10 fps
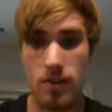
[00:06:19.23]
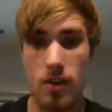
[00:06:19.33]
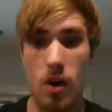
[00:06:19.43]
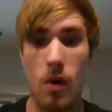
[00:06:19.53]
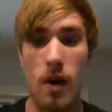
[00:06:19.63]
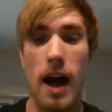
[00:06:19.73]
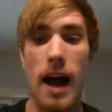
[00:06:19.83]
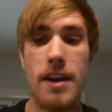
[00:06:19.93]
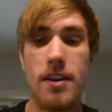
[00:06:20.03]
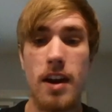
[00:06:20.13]
So
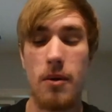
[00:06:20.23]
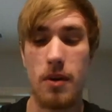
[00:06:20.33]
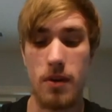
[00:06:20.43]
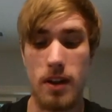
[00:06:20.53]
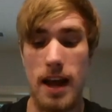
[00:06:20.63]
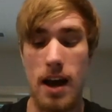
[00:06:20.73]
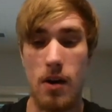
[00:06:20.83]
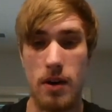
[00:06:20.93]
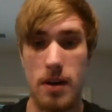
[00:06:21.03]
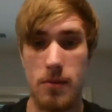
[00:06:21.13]
I do not want to
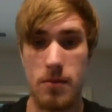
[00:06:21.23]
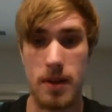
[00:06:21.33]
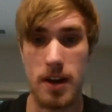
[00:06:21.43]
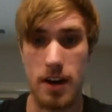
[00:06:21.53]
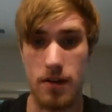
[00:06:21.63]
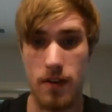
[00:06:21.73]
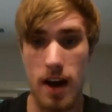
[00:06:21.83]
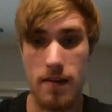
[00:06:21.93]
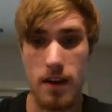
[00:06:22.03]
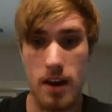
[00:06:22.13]
allow him to play knight
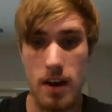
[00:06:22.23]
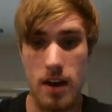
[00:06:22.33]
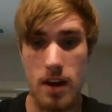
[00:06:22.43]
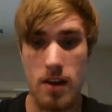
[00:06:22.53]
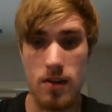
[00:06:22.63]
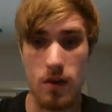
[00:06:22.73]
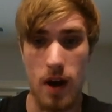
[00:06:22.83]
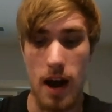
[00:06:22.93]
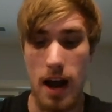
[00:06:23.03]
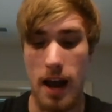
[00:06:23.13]
h5,
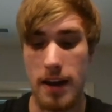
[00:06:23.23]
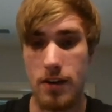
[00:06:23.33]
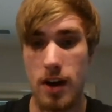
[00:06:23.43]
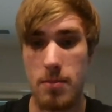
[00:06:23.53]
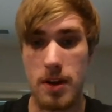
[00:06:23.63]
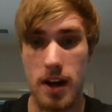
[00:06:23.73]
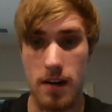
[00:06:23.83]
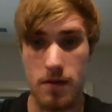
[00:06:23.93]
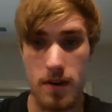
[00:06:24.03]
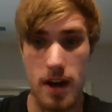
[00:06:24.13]
so I do not play
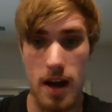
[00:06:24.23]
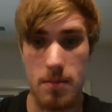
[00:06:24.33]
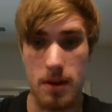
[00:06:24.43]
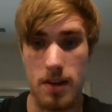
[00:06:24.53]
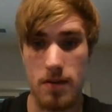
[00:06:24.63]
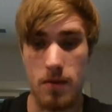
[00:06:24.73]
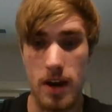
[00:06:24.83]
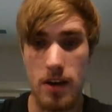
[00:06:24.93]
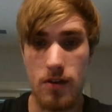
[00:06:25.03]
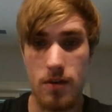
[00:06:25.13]
knight f3, I play this move
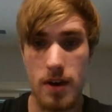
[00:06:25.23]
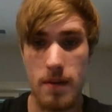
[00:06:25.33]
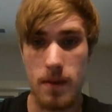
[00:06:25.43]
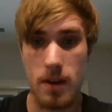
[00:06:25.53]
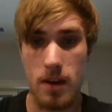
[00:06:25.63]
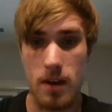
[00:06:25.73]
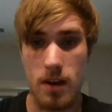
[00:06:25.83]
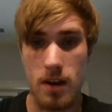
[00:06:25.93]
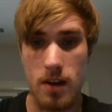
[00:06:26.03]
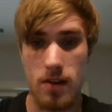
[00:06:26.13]
h3,
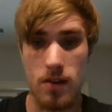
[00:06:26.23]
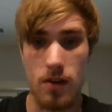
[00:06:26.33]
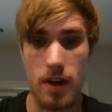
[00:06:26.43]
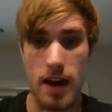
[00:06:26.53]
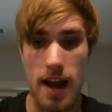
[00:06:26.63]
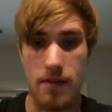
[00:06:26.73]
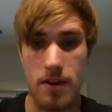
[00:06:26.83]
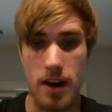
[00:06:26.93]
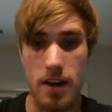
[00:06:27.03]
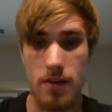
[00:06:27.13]
so that
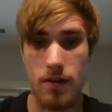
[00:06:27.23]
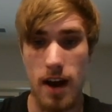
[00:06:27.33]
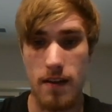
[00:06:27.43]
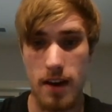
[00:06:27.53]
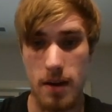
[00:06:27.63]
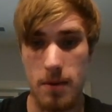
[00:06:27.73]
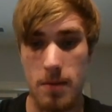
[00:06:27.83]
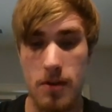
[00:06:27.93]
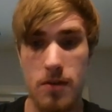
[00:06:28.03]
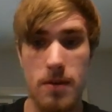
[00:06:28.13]
after knight h5, I can
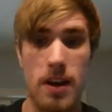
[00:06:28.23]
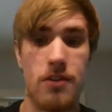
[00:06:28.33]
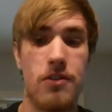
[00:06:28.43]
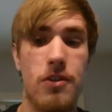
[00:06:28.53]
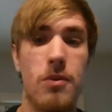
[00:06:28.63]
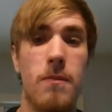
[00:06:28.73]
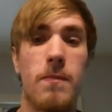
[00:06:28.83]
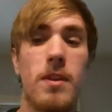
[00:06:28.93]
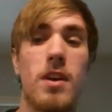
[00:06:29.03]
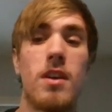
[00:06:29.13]
play bishop to h2,
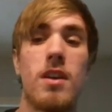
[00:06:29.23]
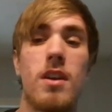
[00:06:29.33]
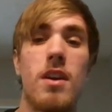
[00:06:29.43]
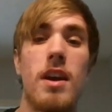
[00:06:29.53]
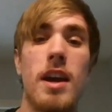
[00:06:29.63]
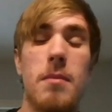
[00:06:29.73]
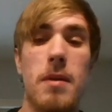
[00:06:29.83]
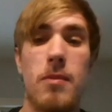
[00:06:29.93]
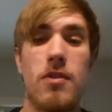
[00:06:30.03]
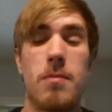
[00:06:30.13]
and
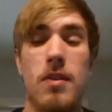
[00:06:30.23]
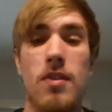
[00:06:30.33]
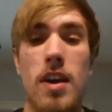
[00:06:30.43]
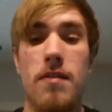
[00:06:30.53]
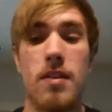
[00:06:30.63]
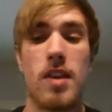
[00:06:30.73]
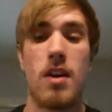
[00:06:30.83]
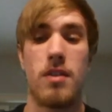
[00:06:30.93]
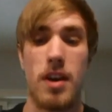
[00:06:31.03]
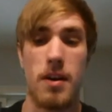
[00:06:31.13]
my bishop is safe and
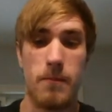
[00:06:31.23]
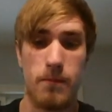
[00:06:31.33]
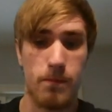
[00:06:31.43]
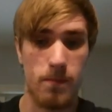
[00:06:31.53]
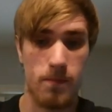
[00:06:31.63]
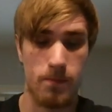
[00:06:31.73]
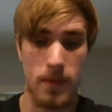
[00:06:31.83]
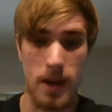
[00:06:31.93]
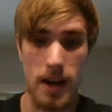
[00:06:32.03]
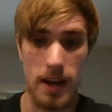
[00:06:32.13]
sound here.
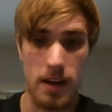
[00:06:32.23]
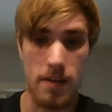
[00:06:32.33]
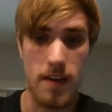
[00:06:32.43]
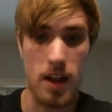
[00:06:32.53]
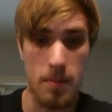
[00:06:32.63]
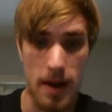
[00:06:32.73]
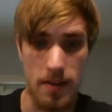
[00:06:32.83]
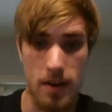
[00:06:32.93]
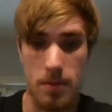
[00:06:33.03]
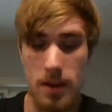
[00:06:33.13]
And I can develop
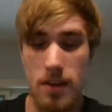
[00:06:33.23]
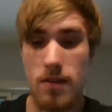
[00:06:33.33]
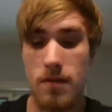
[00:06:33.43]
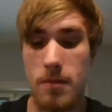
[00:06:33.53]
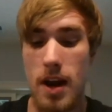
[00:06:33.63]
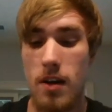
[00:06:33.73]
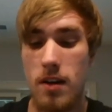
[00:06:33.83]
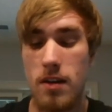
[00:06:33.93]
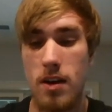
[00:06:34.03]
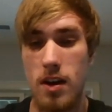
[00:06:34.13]
as I please from
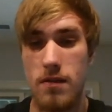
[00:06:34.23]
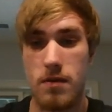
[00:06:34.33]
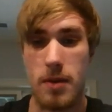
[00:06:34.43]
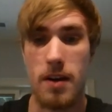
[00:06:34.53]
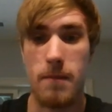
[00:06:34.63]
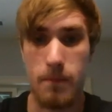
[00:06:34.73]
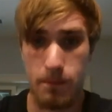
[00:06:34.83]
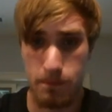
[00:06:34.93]
here.